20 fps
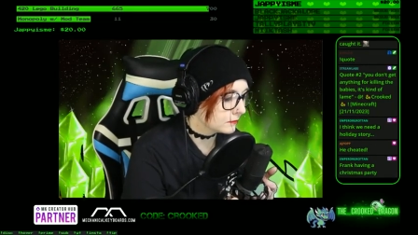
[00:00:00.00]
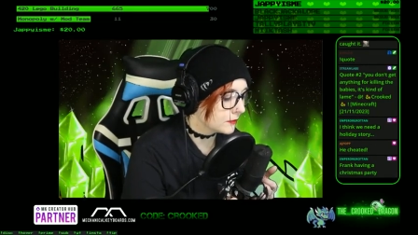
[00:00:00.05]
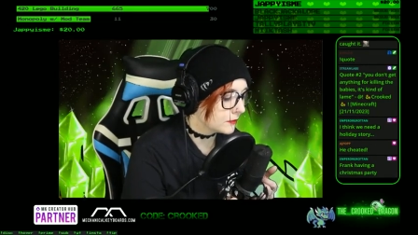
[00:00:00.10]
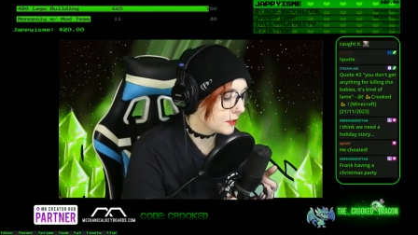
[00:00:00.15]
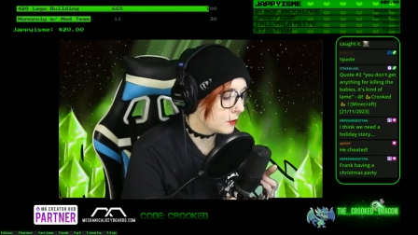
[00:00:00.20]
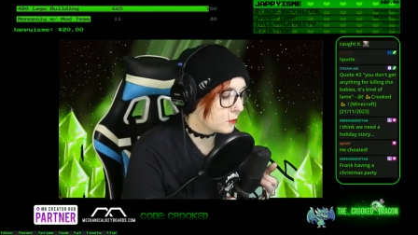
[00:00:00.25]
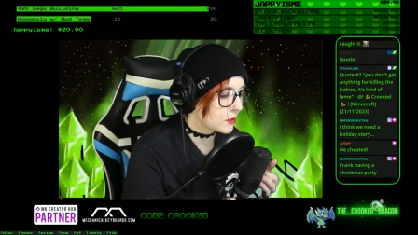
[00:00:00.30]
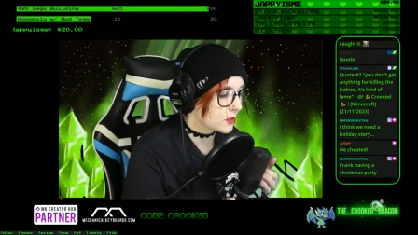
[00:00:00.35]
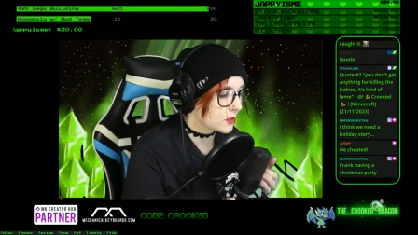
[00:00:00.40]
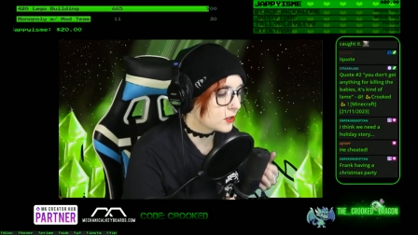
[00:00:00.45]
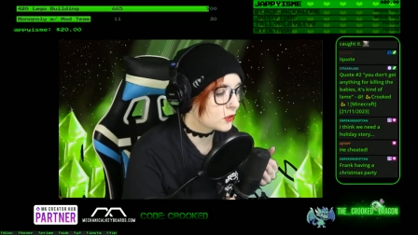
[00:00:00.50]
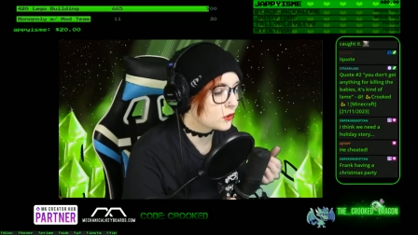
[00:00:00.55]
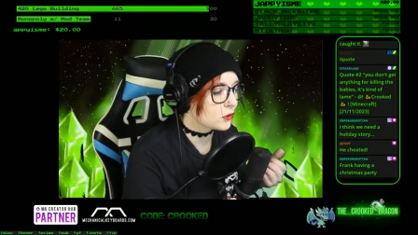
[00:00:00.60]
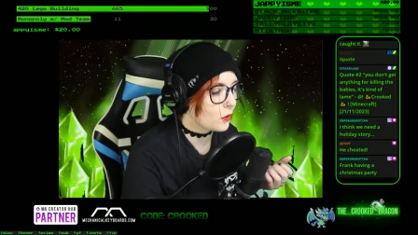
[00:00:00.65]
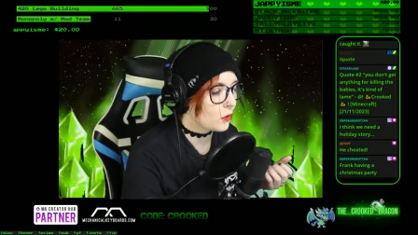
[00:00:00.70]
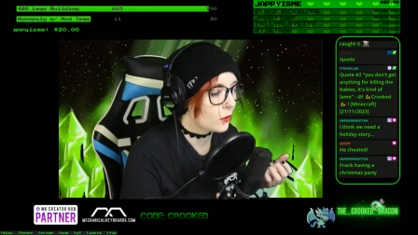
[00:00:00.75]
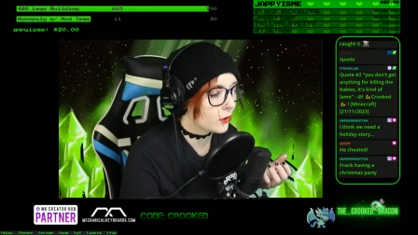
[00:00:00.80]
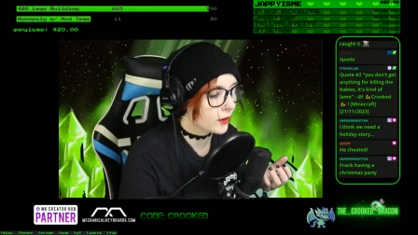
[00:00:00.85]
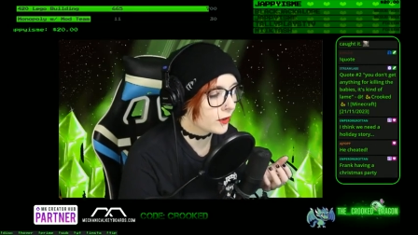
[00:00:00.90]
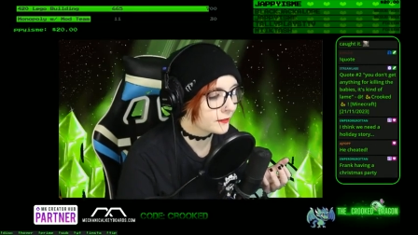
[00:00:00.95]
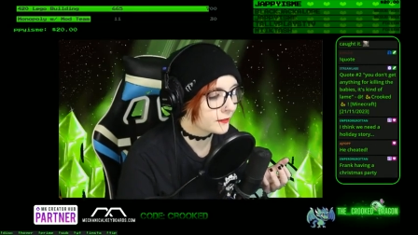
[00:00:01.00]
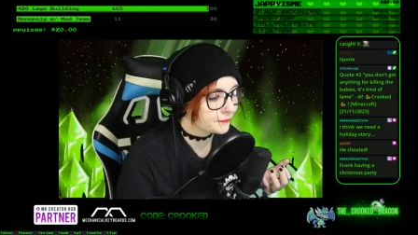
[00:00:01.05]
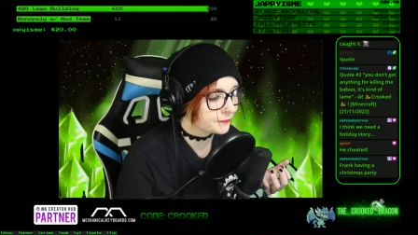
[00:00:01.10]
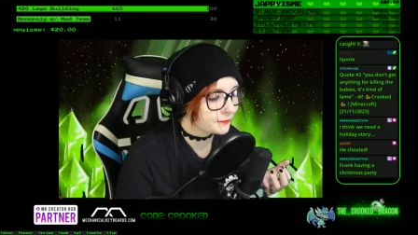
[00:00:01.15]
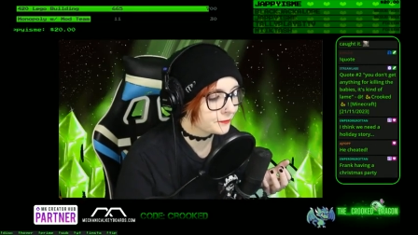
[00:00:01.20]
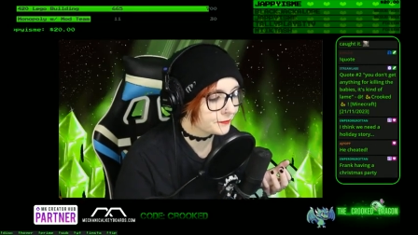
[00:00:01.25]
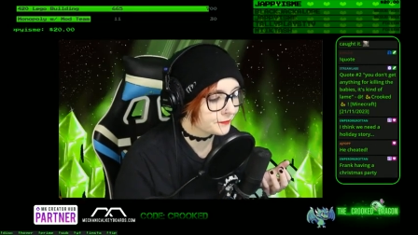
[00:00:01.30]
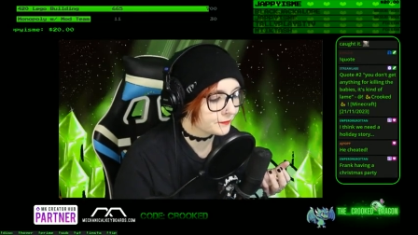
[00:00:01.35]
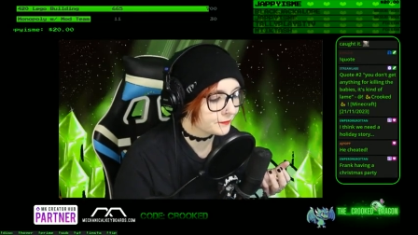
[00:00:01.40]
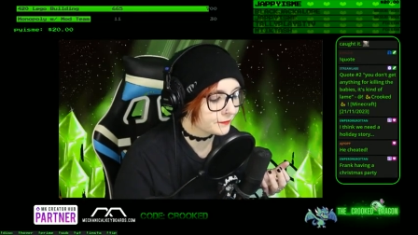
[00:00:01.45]
it was sore.
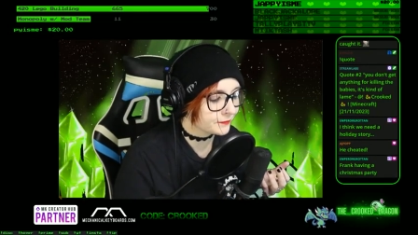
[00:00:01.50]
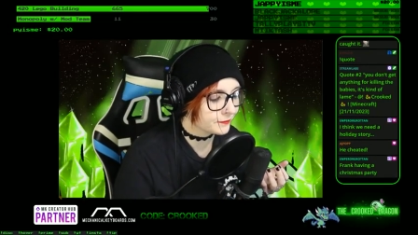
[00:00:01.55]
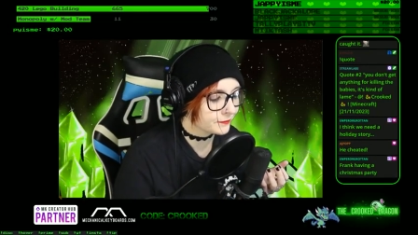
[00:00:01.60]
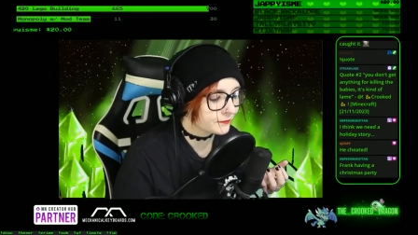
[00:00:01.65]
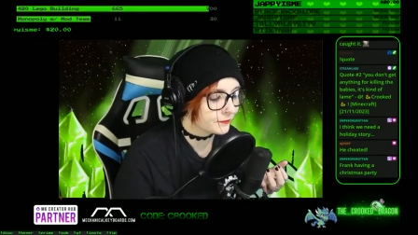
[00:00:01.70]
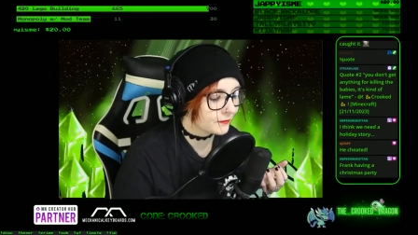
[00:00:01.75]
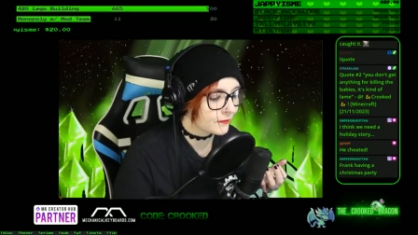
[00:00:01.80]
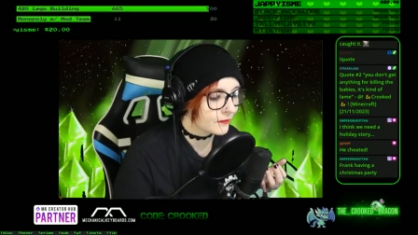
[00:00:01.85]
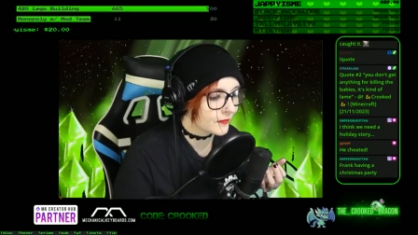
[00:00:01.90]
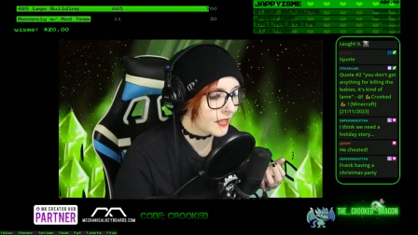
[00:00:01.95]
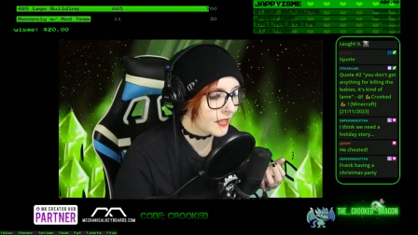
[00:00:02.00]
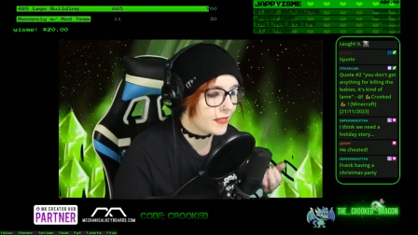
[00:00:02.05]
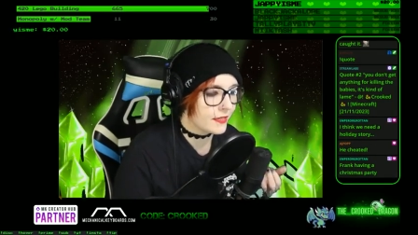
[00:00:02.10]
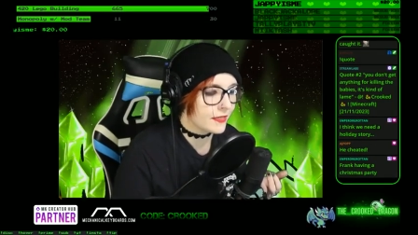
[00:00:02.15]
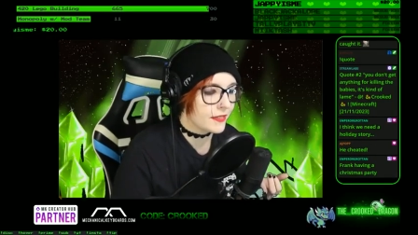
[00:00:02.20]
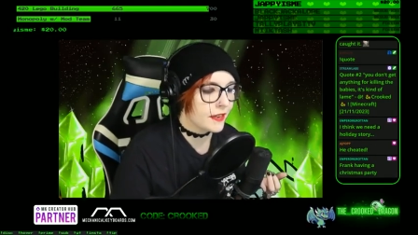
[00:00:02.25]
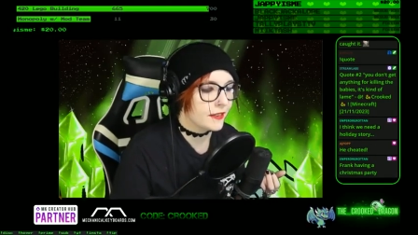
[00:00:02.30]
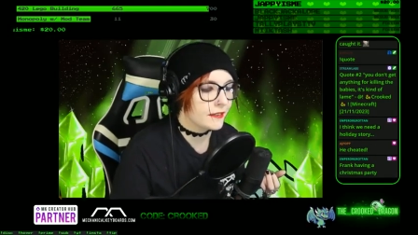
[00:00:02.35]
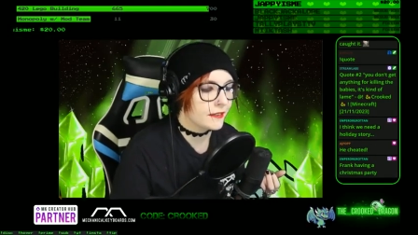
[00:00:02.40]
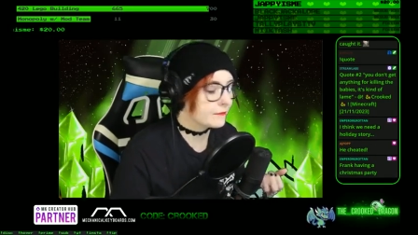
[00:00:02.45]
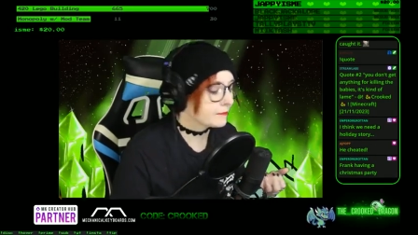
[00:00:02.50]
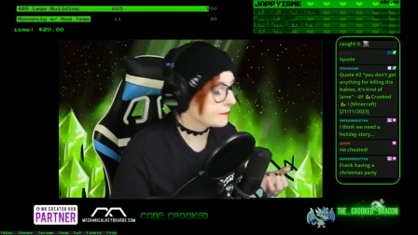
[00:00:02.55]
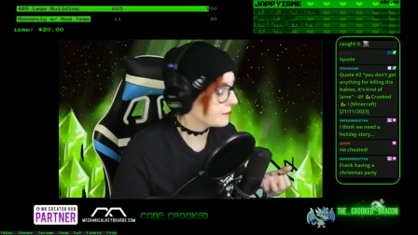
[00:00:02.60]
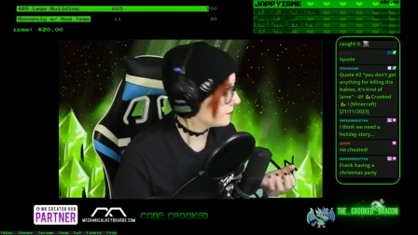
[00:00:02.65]
And then